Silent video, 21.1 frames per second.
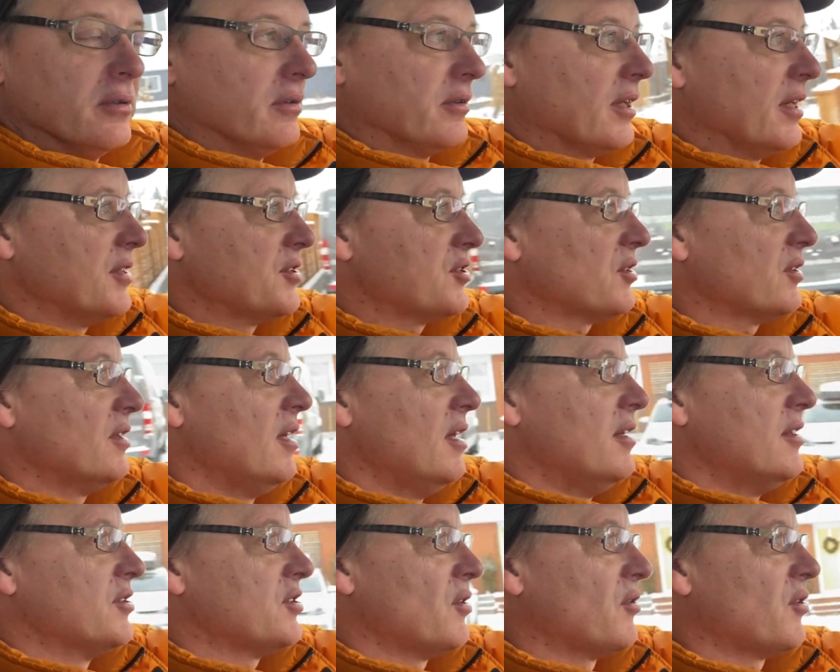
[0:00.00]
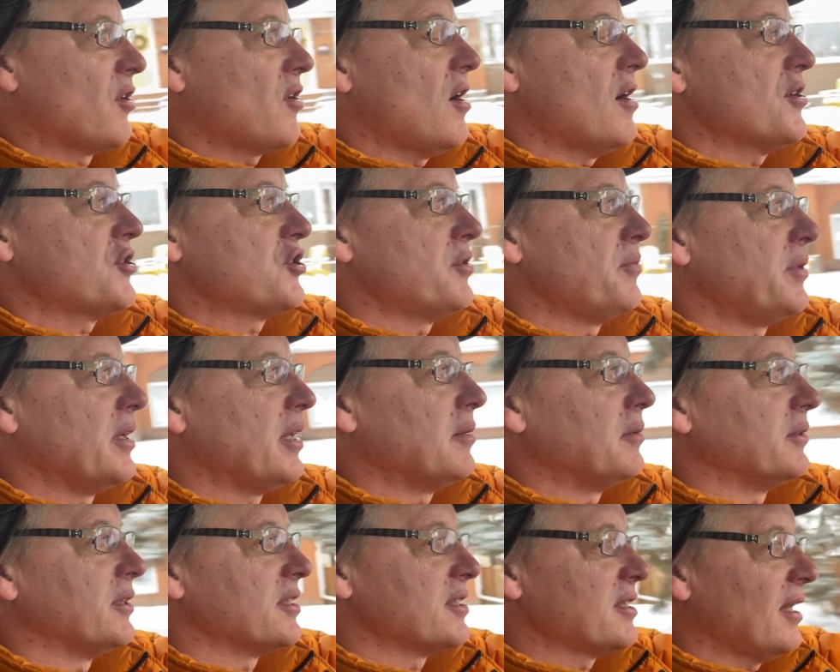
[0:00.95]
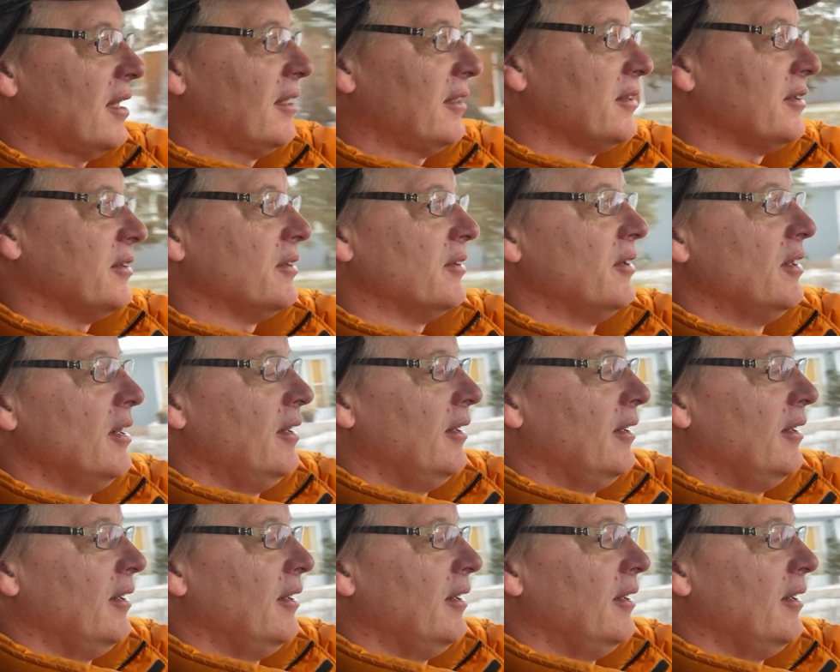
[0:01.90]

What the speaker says: Okay, so the car should be able to tell you,